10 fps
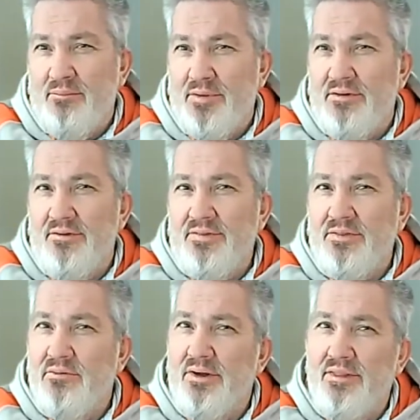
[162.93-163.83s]
but not
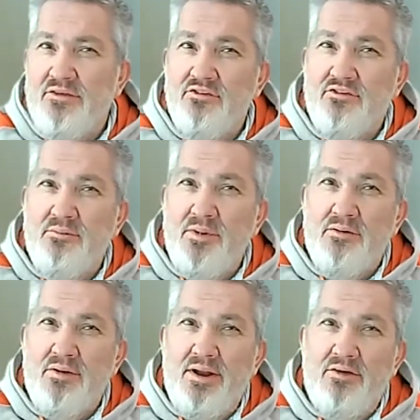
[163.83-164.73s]
the way that you should be
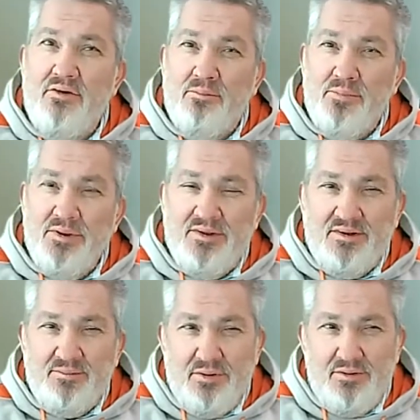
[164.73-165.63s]
running your
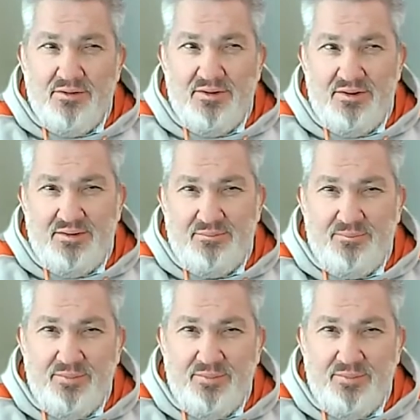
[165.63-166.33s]
business process.